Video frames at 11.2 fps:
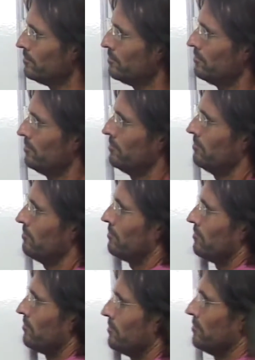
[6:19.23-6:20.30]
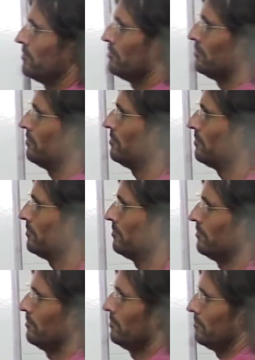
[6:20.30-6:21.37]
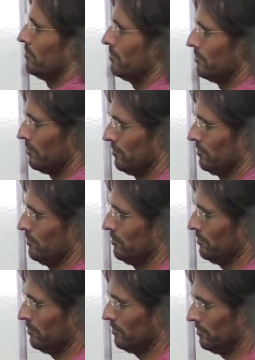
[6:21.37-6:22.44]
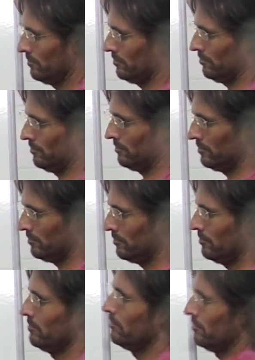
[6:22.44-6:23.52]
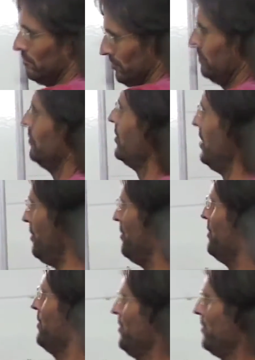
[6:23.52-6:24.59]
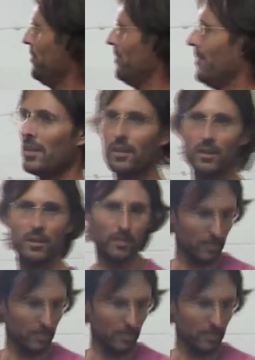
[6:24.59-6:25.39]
I actually had the opportunity to train as a tantric masseuse. Yep. And, um,